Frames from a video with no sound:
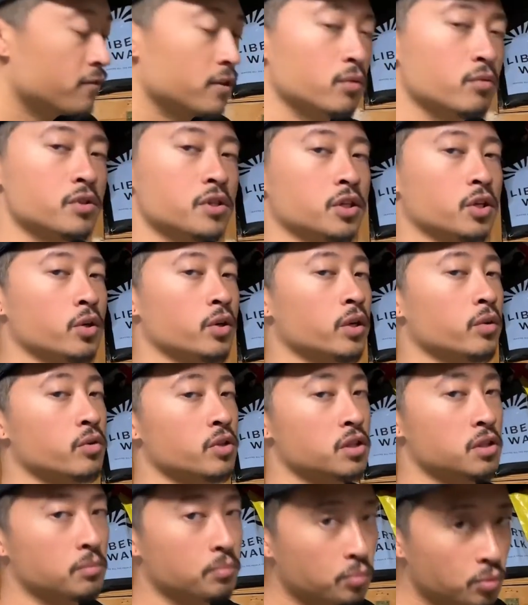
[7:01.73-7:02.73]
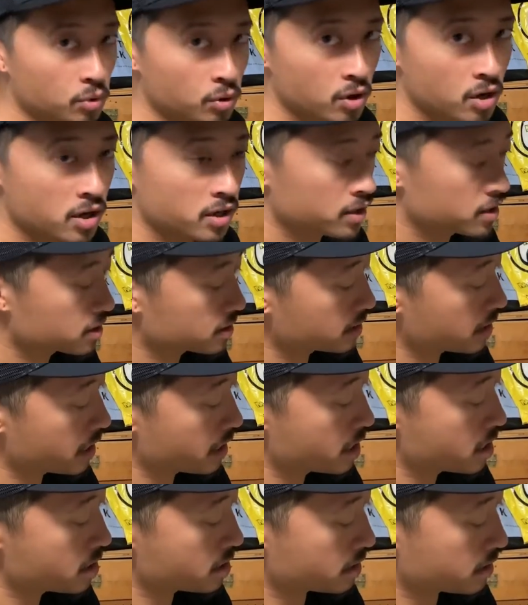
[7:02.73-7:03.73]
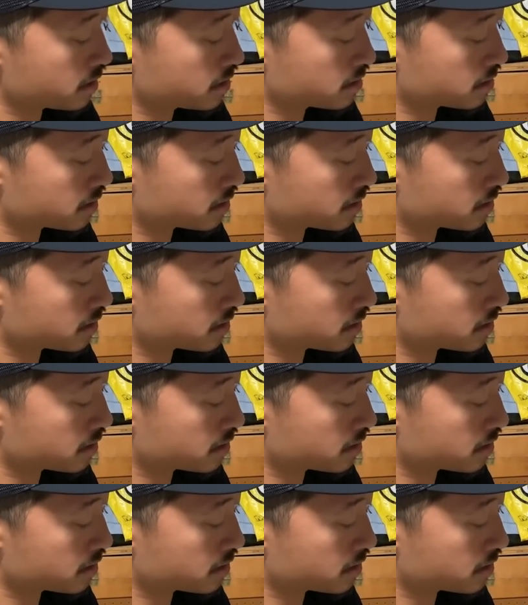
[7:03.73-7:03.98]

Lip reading: with going with the Prong style is